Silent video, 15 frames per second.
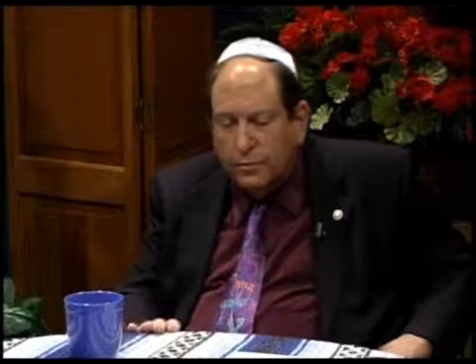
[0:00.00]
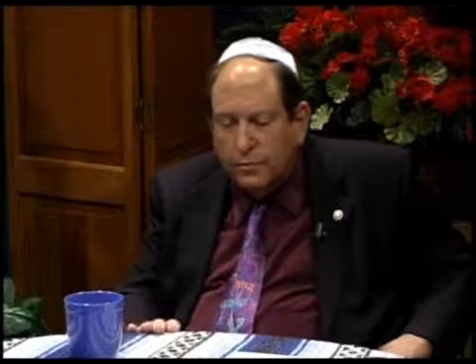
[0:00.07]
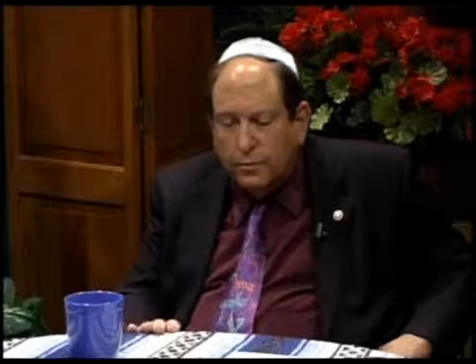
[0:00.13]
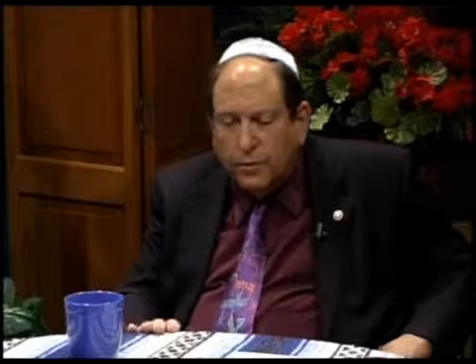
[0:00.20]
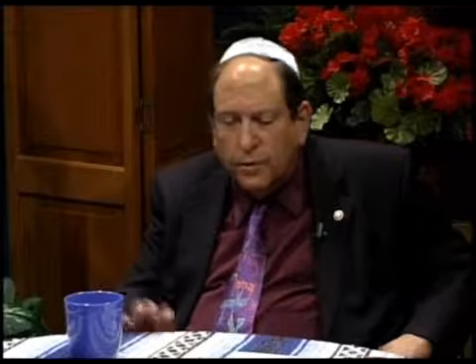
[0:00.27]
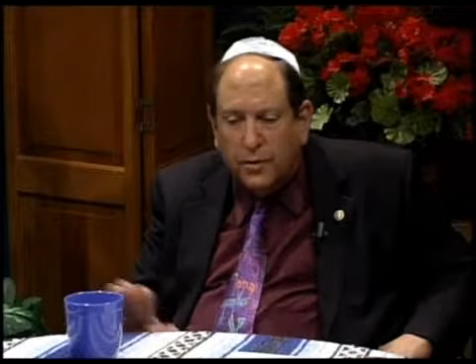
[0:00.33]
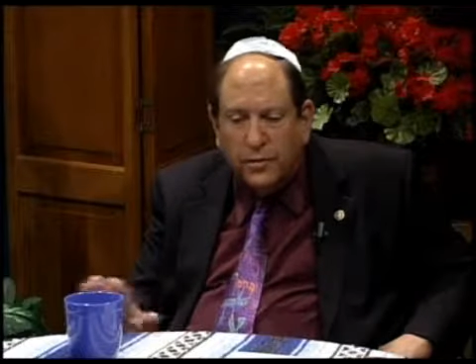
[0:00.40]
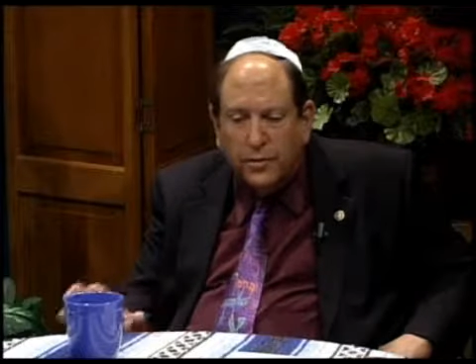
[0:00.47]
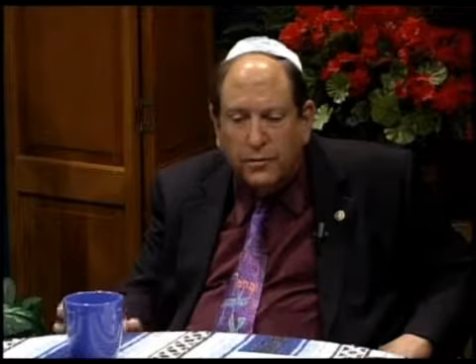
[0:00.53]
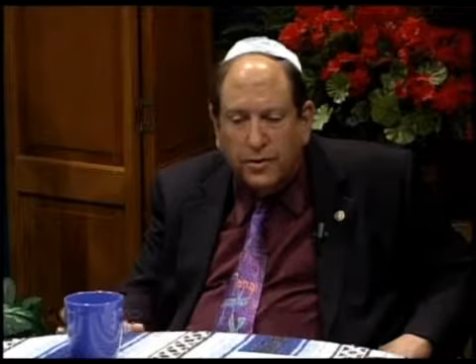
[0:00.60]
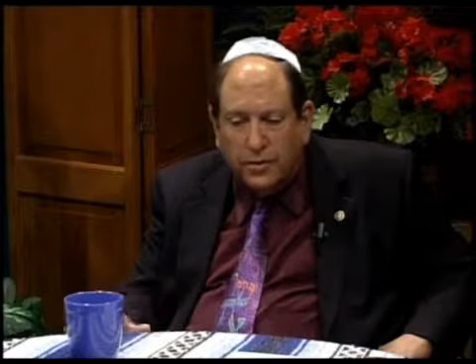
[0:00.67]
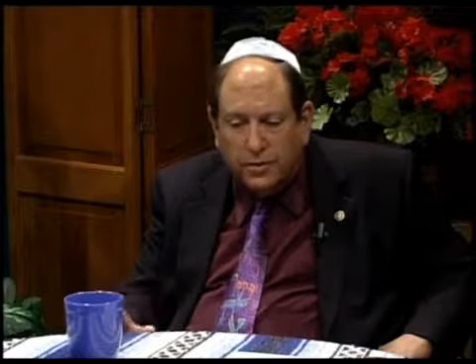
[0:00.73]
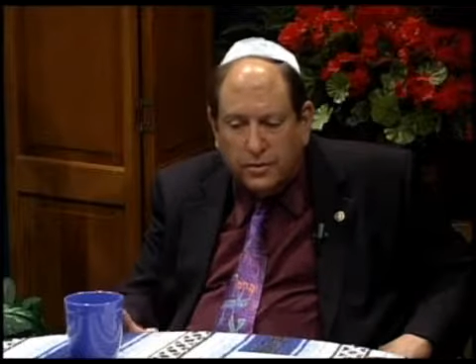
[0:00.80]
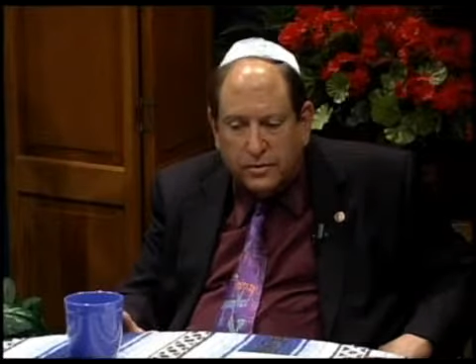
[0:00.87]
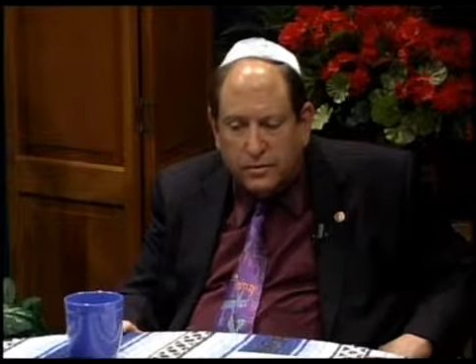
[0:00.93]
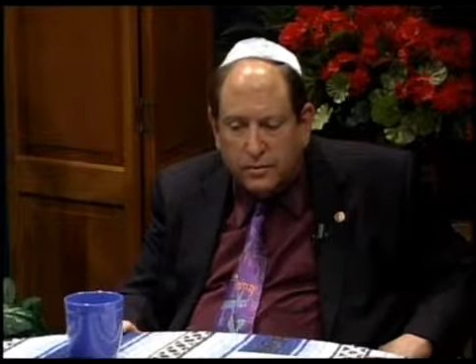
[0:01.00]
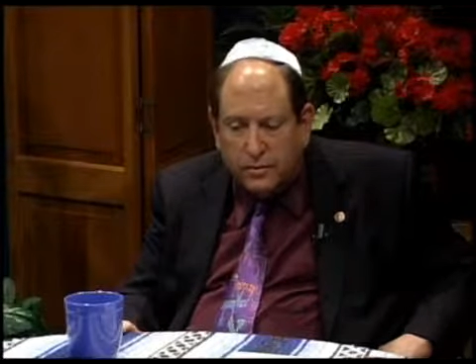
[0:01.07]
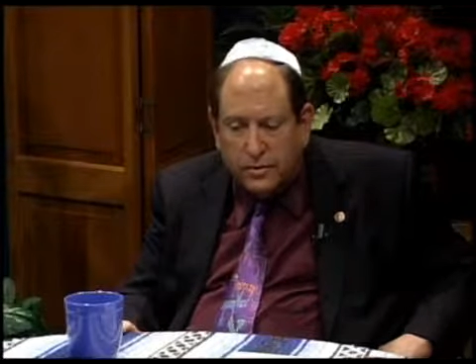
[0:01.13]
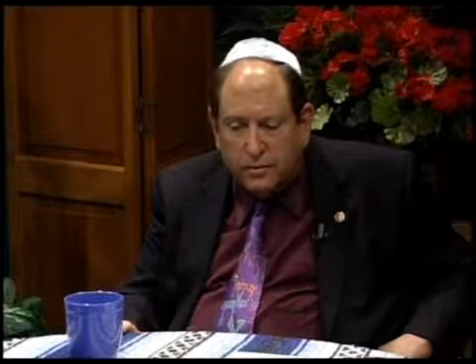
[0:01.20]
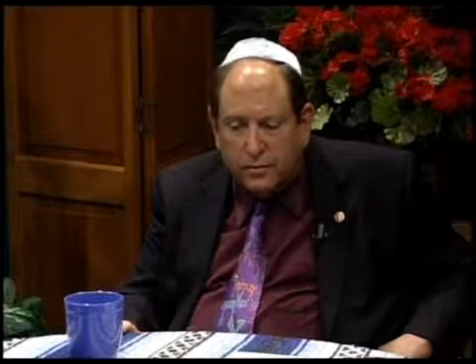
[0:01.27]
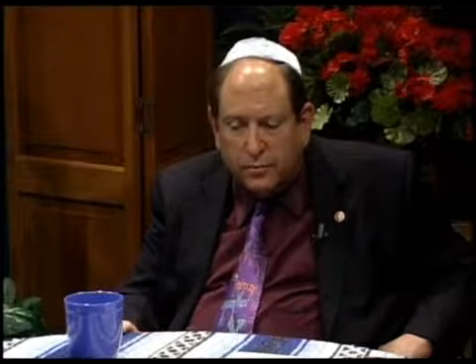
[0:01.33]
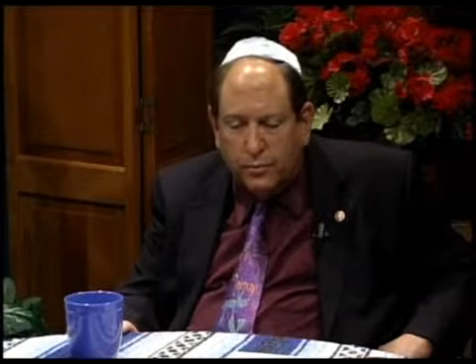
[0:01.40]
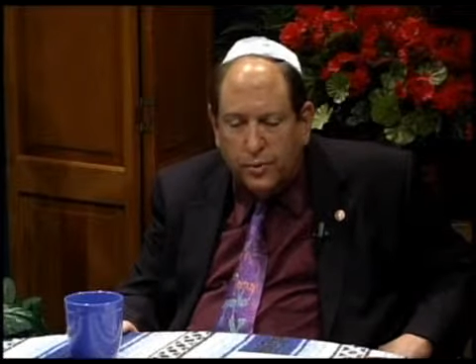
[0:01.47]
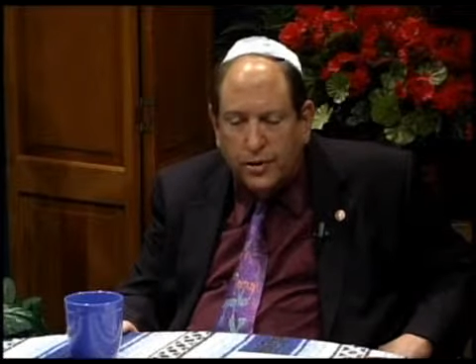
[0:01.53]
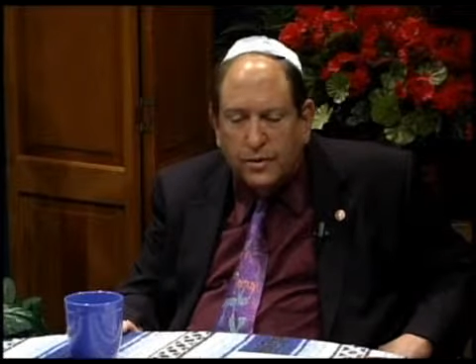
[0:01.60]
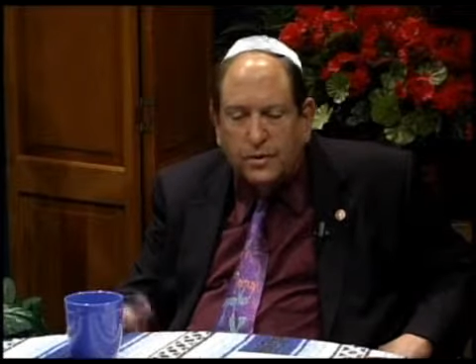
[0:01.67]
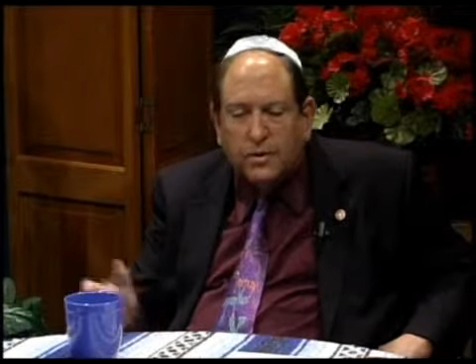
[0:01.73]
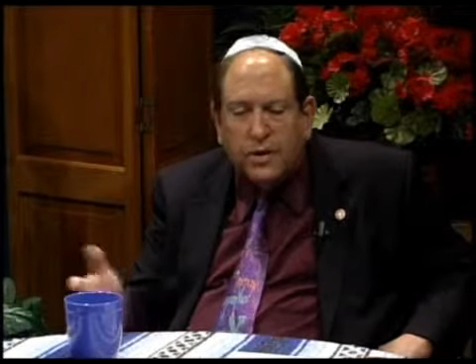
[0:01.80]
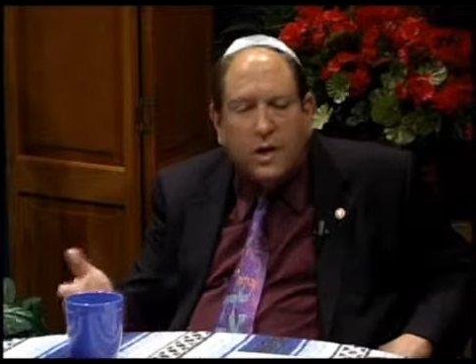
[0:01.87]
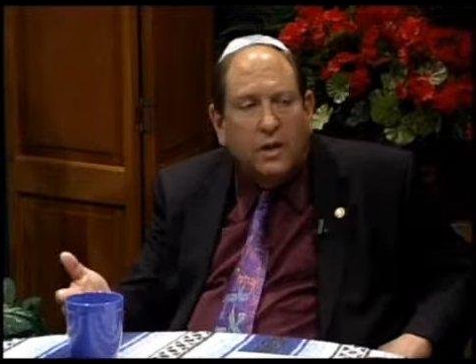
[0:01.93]
both of us bring
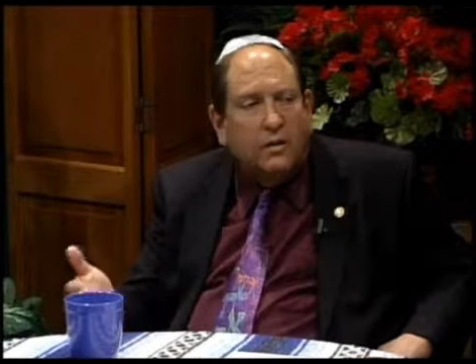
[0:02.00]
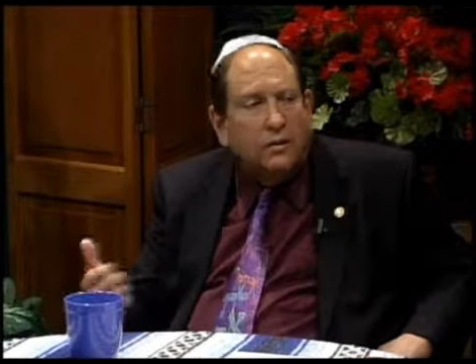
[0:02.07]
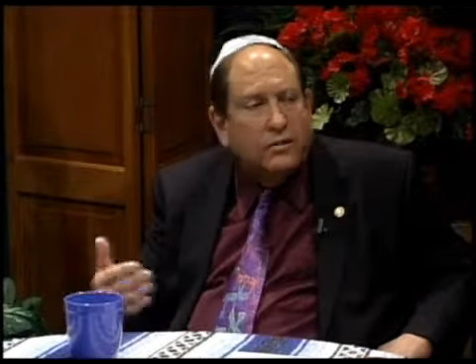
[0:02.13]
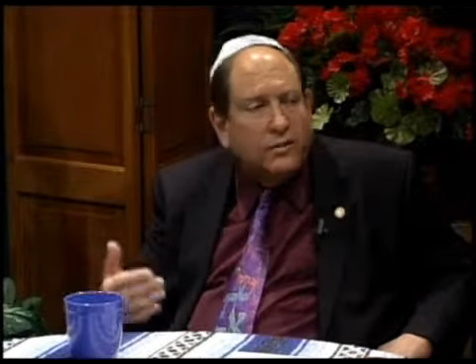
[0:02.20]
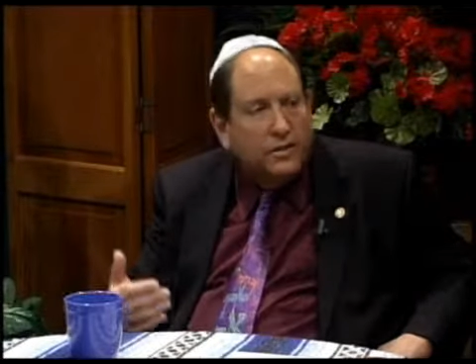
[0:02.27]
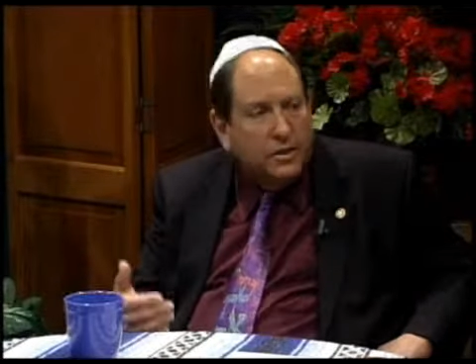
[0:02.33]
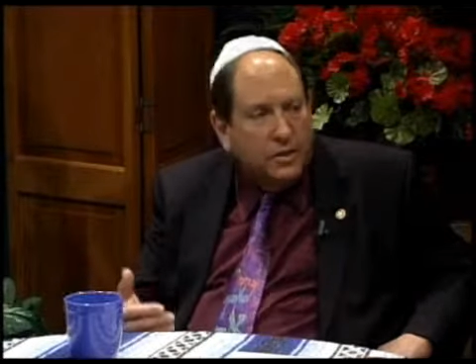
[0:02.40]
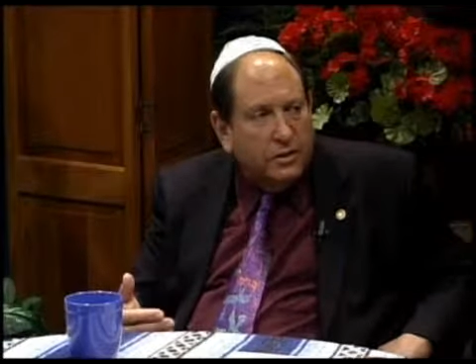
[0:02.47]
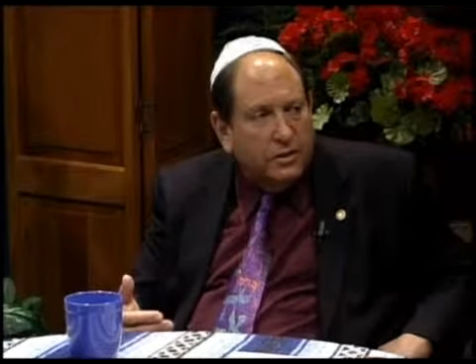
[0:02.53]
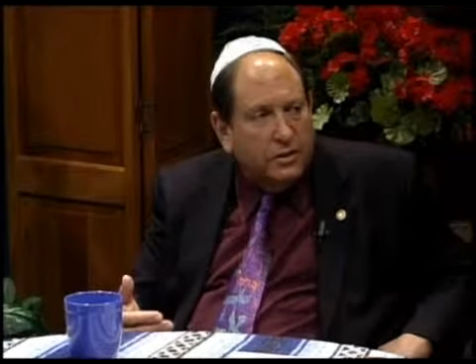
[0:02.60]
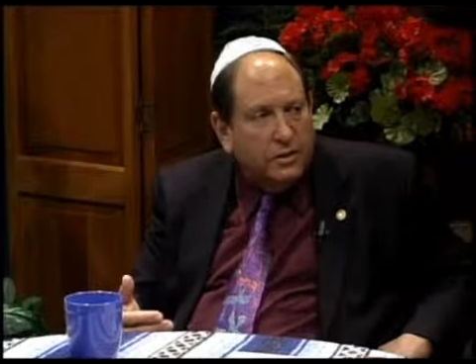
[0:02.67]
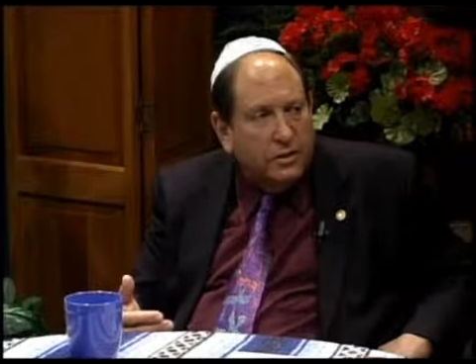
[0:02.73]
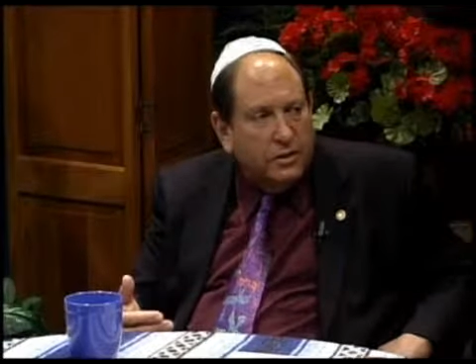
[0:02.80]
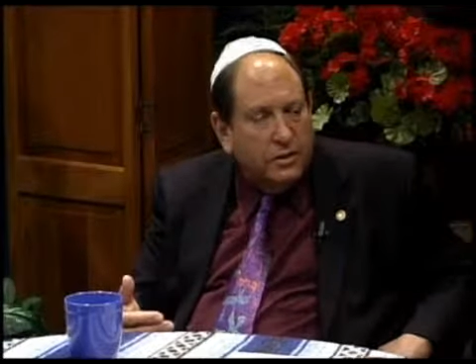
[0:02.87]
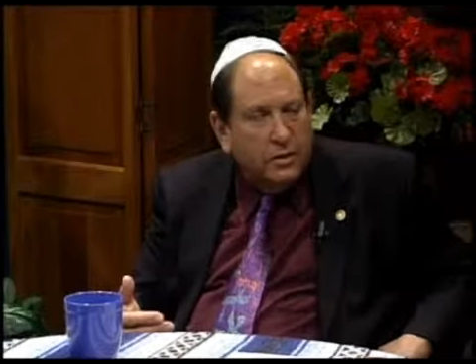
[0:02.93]
scholars in